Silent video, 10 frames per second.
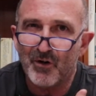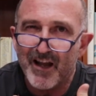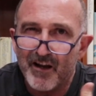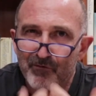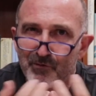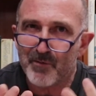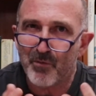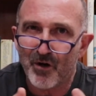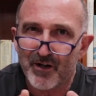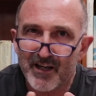
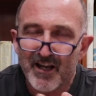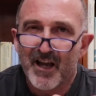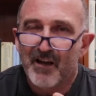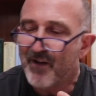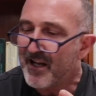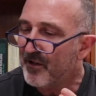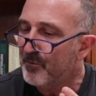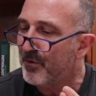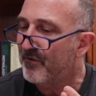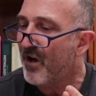everybody that has
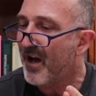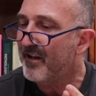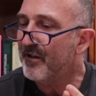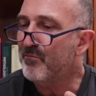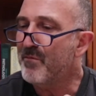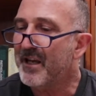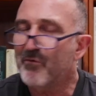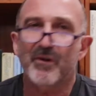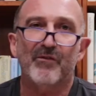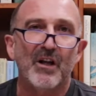provided me
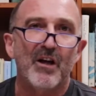with